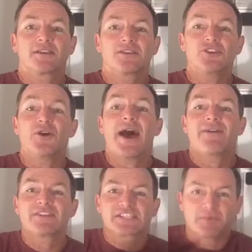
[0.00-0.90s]
you
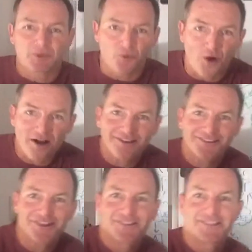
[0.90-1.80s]
having someone walk
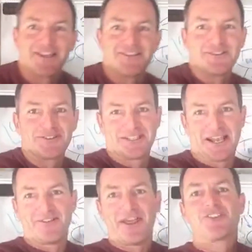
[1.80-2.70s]
alongside you
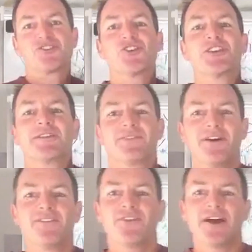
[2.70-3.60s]
down that journey
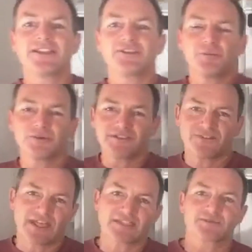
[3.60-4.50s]
of finding new belief,
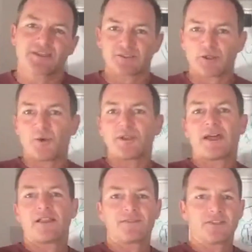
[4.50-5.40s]
and that's what Whit and
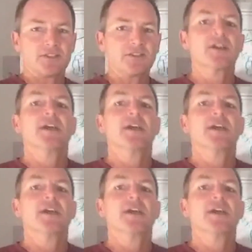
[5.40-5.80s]
I love to do.